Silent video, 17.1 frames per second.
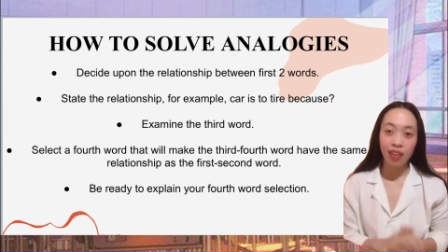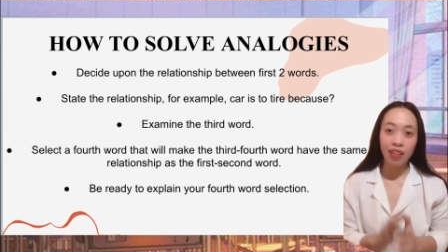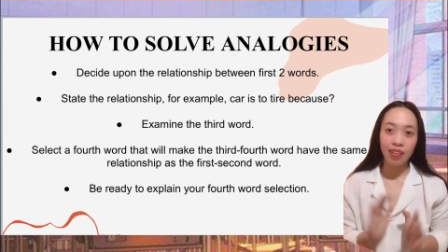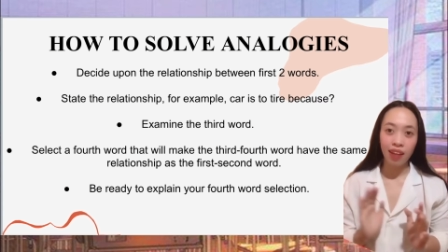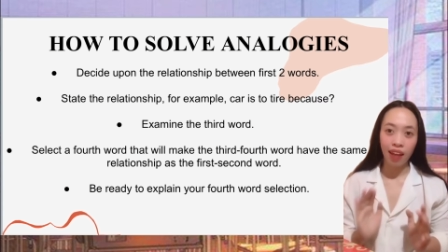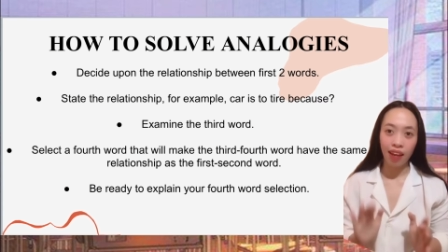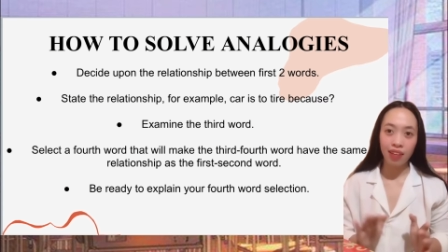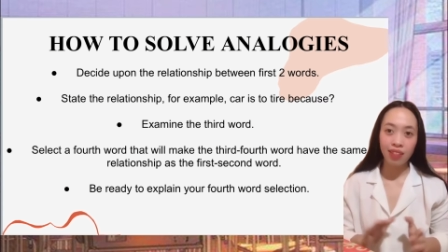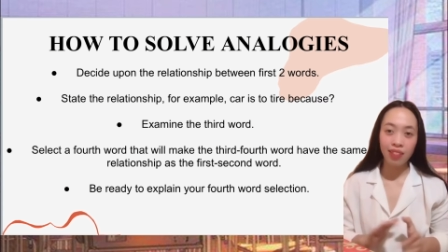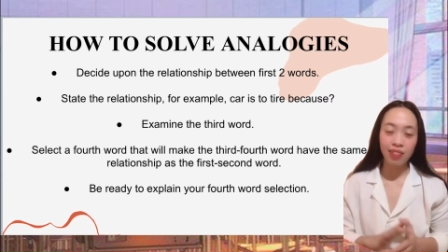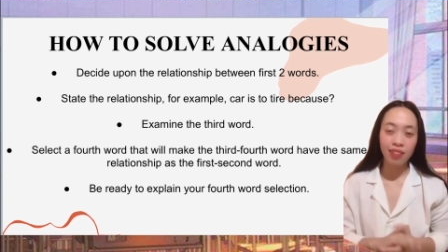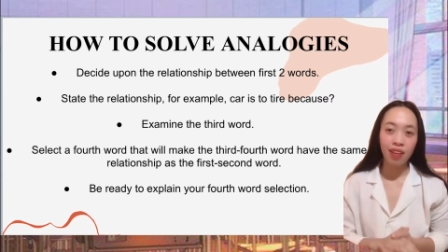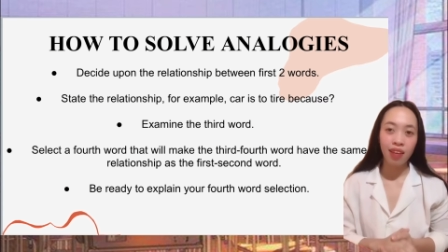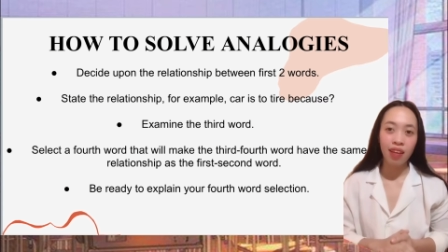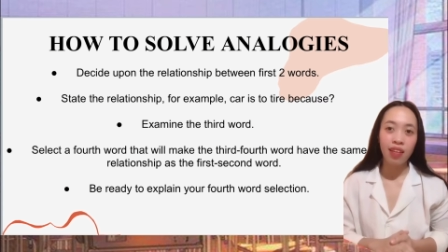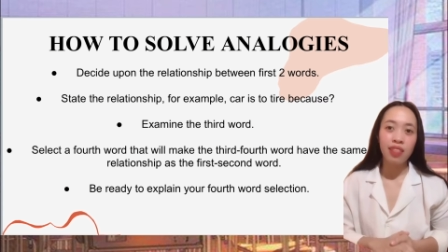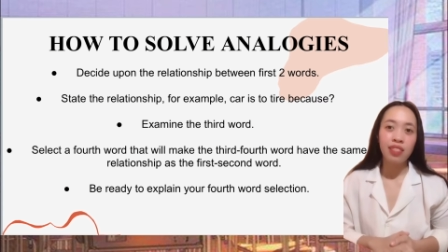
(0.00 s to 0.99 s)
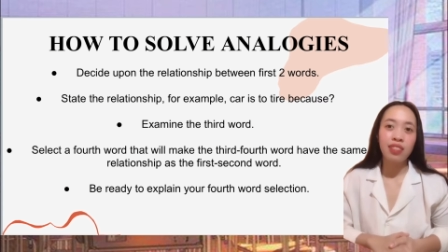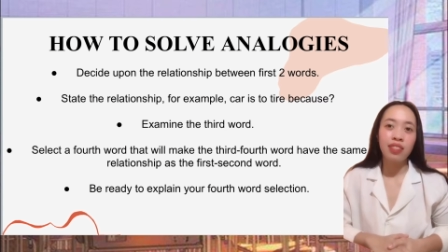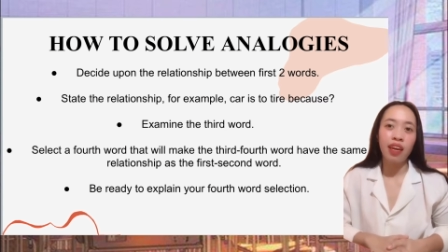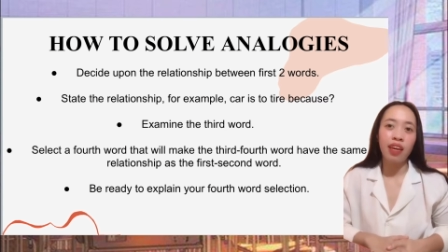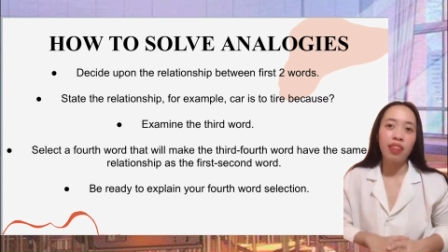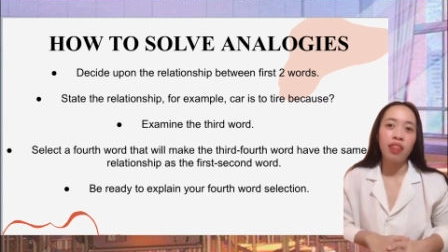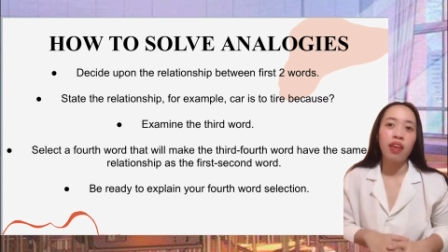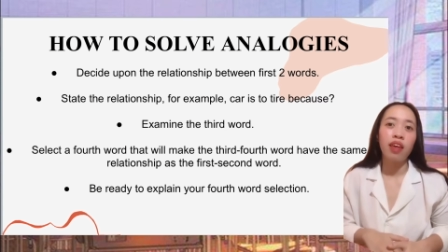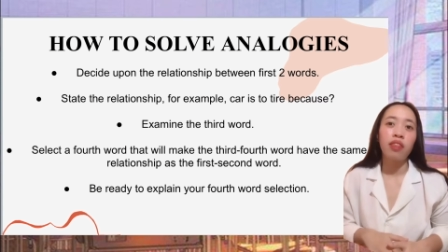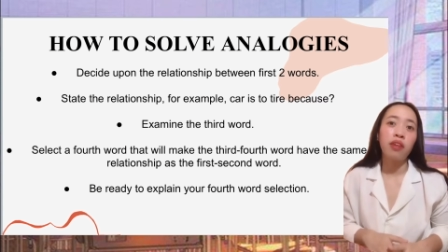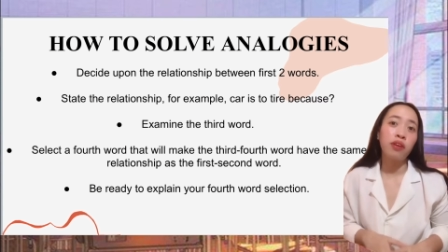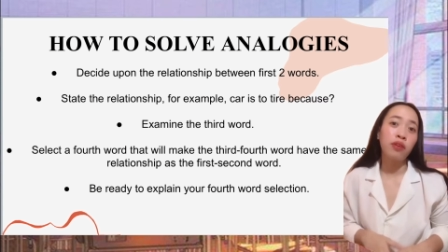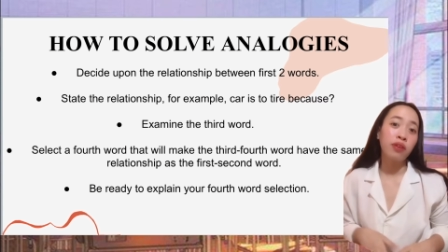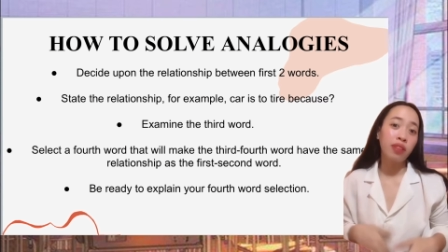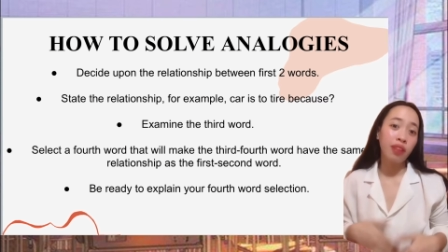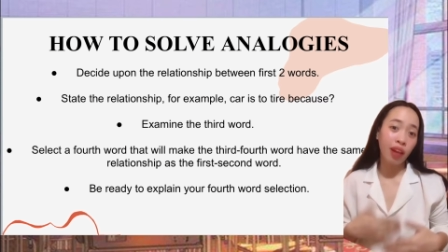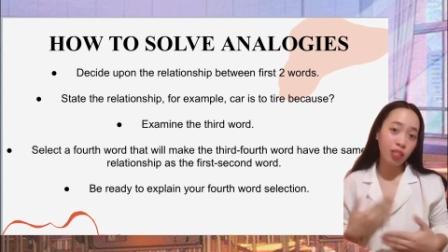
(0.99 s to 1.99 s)
Next, state the
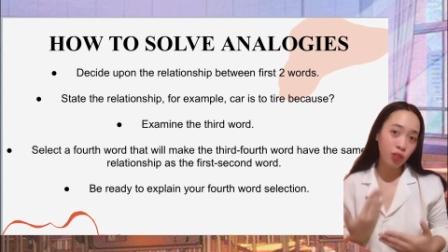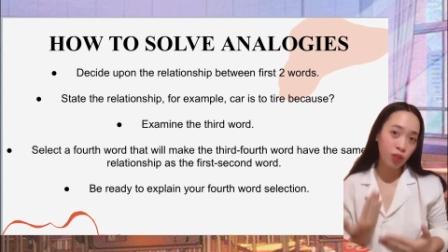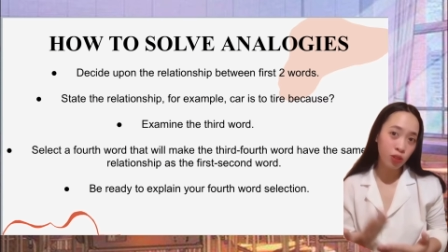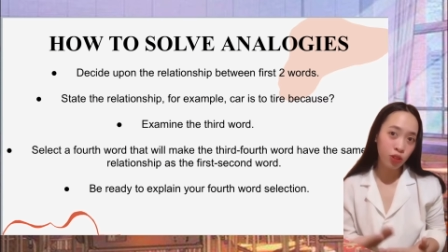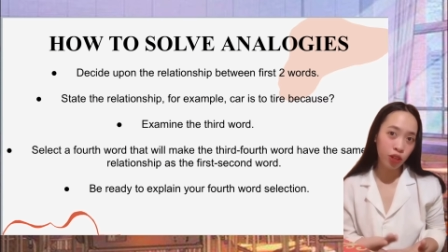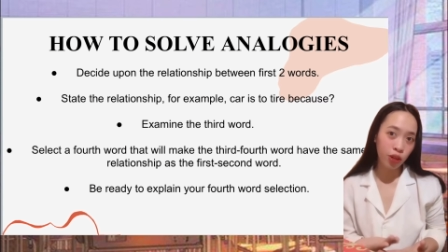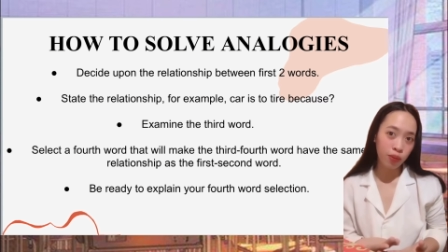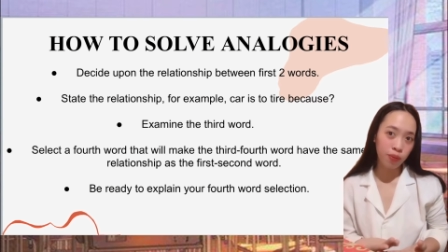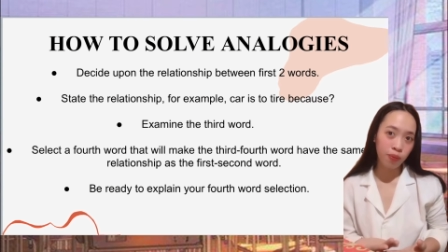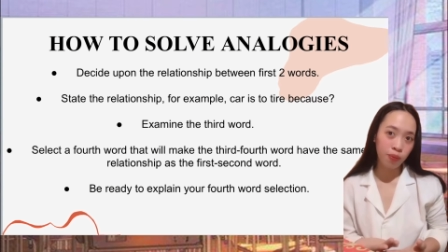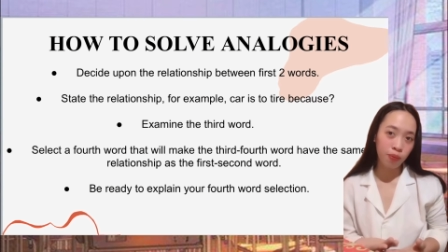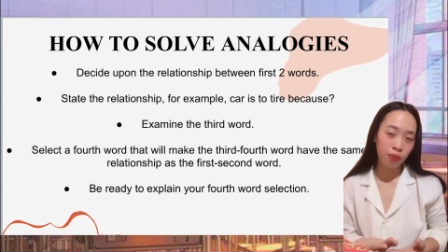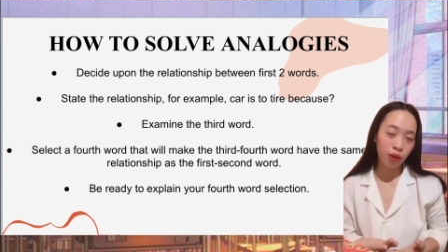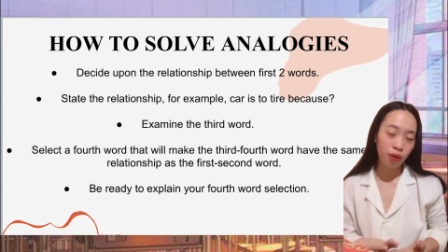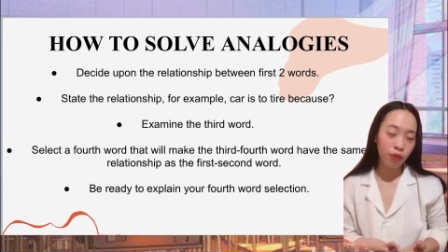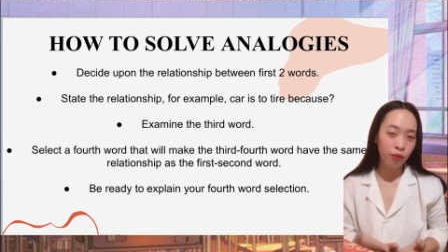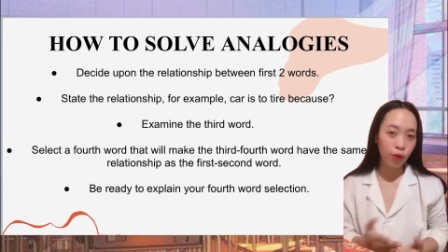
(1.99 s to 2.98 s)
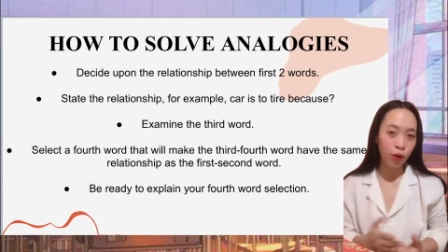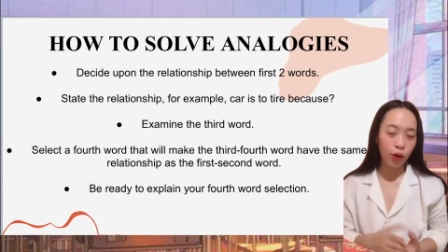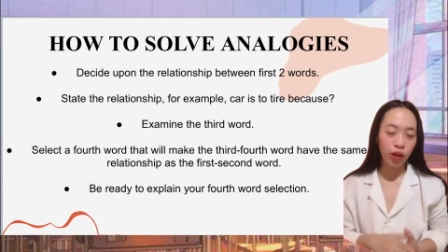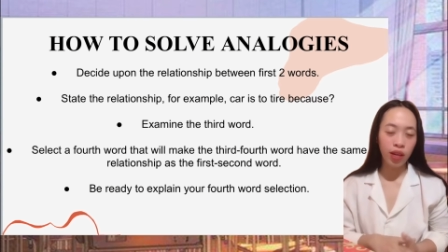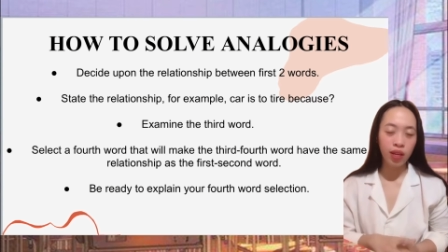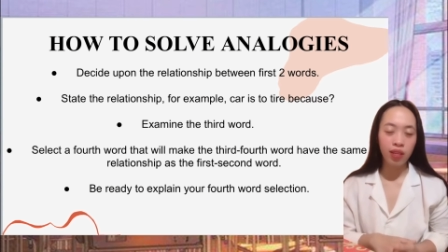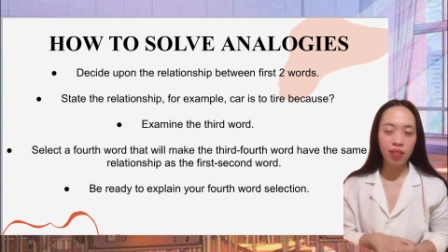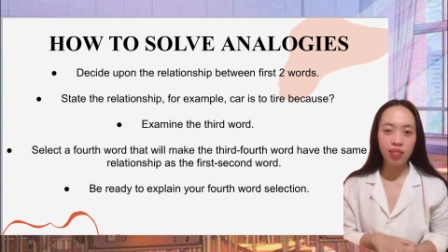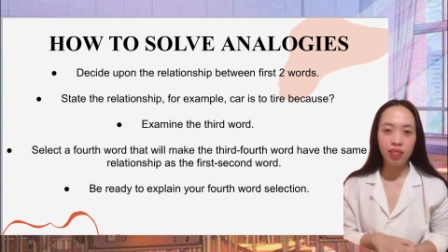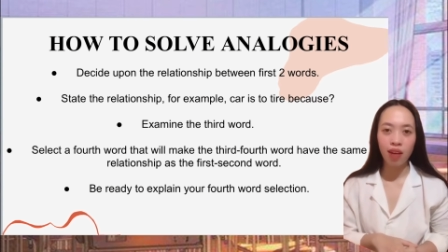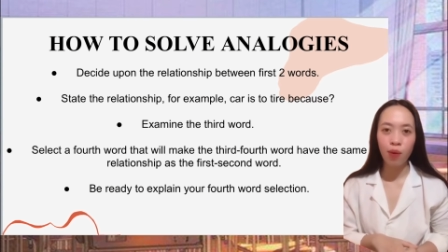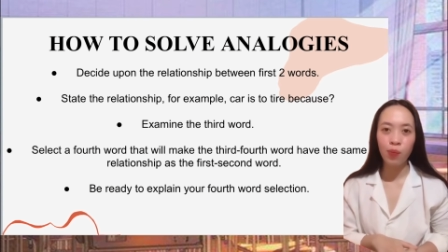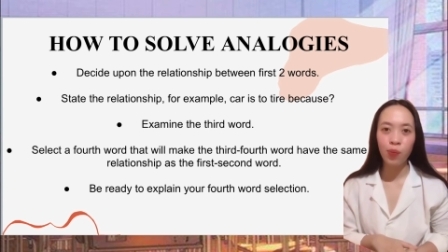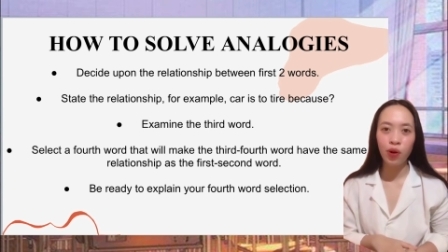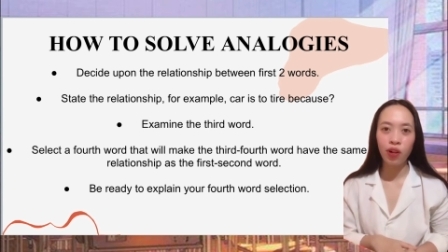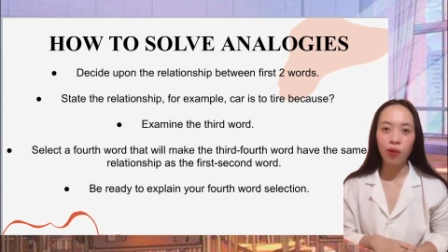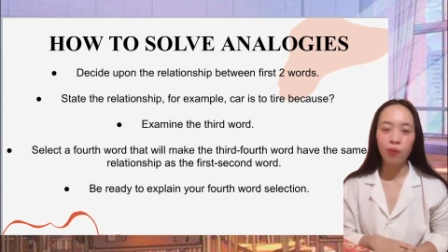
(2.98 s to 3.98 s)
relationship. For an
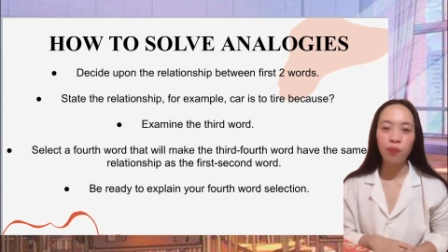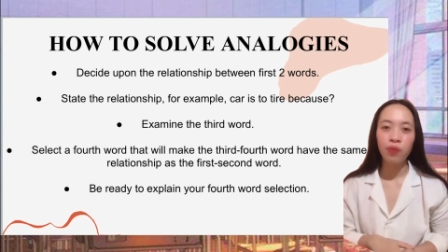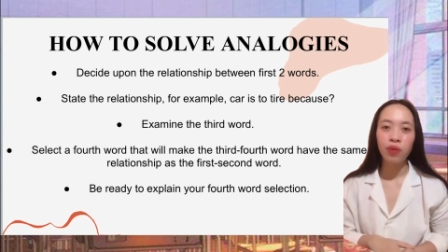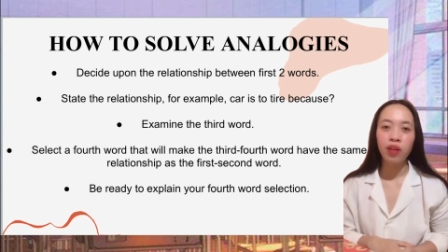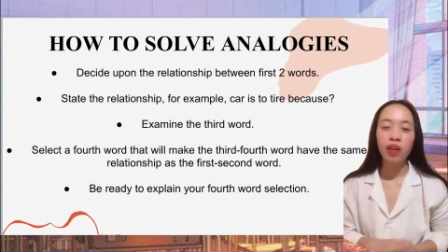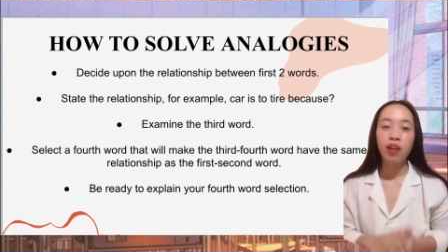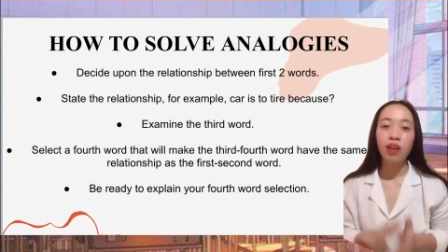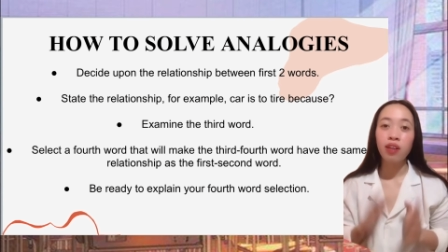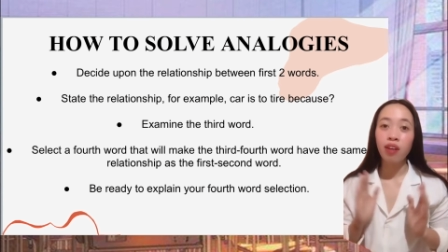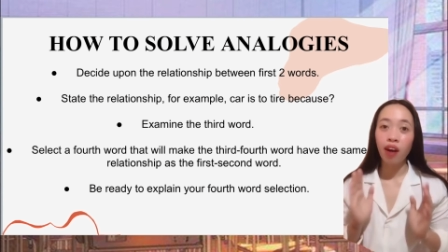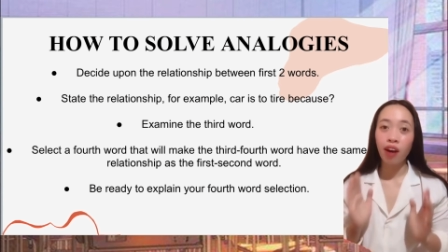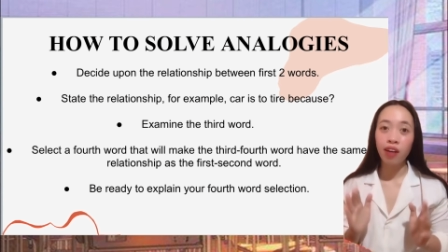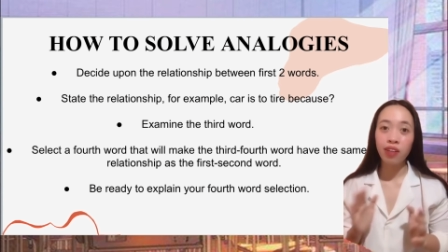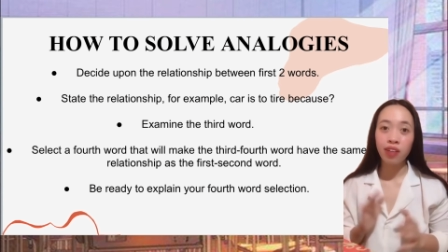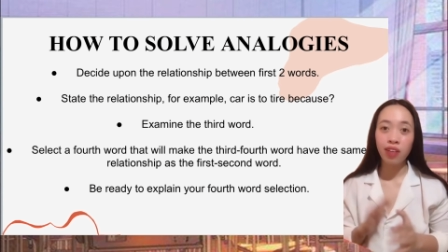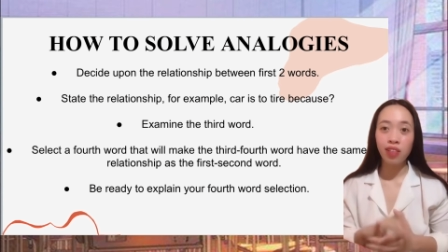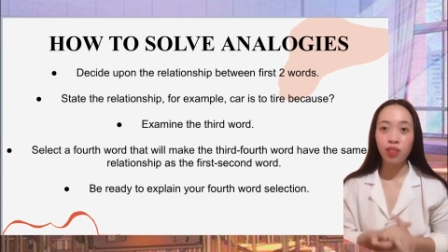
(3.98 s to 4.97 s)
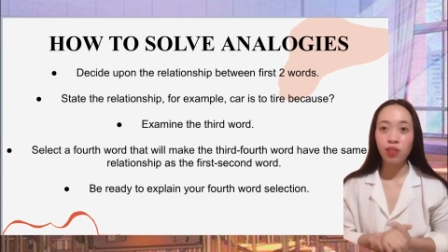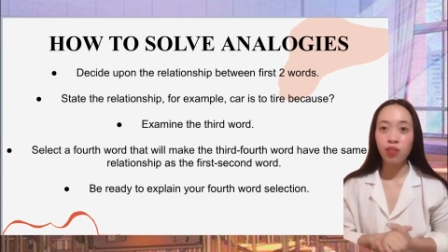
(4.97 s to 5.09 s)
example, car is to